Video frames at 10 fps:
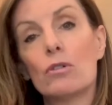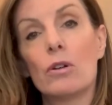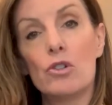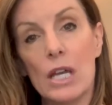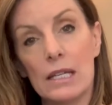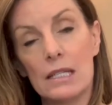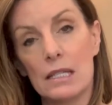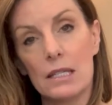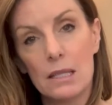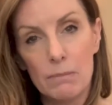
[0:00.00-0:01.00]

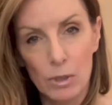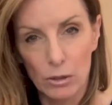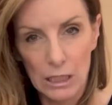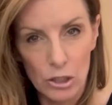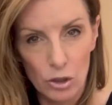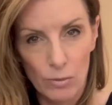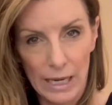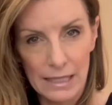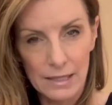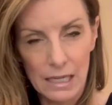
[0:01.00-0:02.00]
neurogenesis, building new
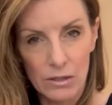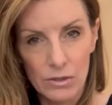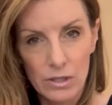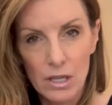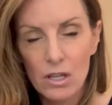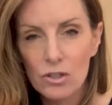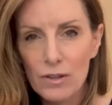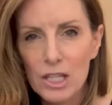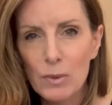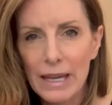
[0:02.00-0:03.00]
brain cells. So
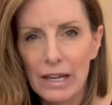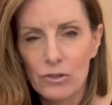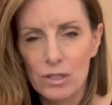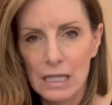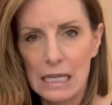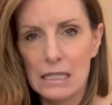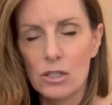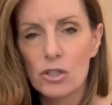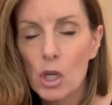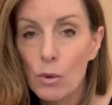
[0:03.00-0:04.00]
that's why exercise
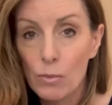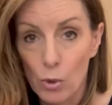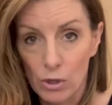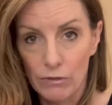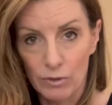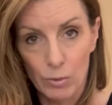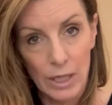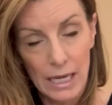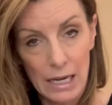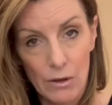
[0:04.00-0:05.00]
is so important for
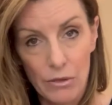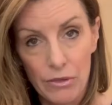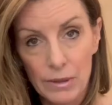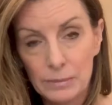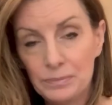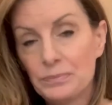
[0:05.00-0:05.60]
brain health.